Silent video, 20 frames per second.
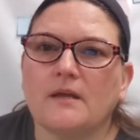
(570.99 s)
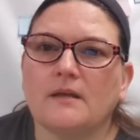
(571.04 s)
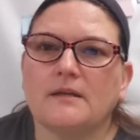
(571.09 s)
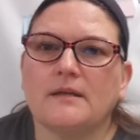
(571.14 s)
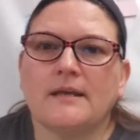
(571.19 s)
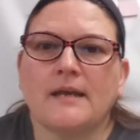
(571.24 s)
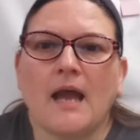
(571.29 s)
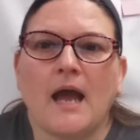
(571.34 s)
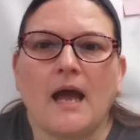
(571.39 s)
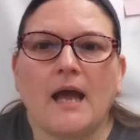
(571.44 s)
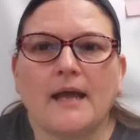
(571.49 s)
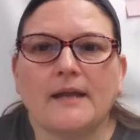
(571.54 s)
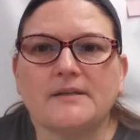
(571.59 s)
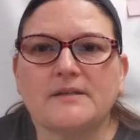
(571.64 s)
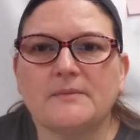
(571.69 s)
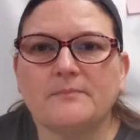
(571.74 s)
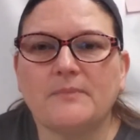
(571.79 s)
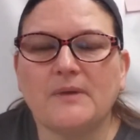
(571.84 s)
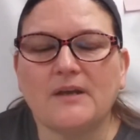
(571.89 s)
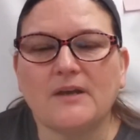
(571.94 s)
not
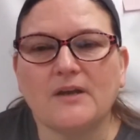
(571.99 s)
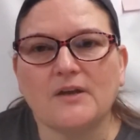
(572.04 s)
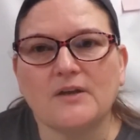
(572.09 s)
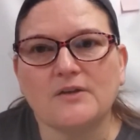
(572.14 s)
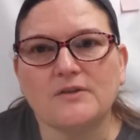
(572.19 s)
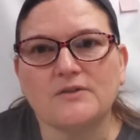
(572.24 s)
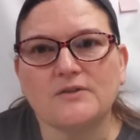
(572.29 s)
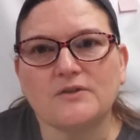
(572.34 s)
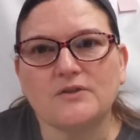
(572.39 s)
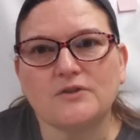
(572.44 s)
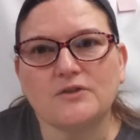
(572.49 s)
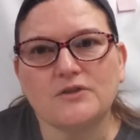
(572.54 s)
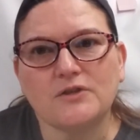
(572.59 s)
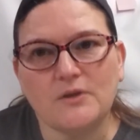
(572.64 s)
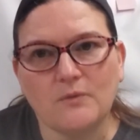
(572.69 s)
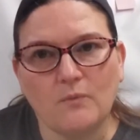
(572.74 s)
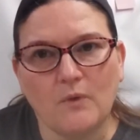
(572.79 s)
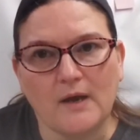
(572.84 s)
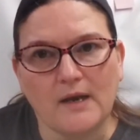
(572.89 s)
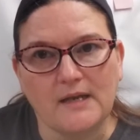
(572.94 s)
because she
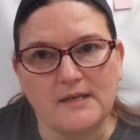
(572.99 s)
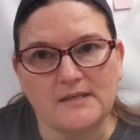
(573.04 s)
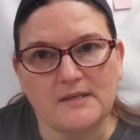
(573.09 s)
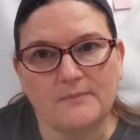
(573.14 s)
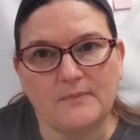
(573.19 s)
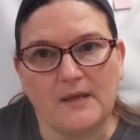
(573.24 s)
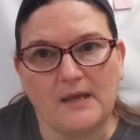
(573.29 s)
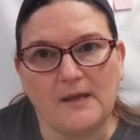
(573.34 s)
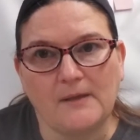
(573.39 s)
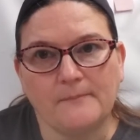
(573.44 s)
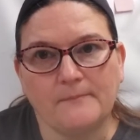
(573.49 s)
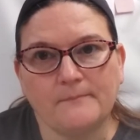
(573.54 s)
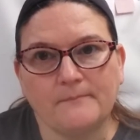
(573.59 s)
wanted to be.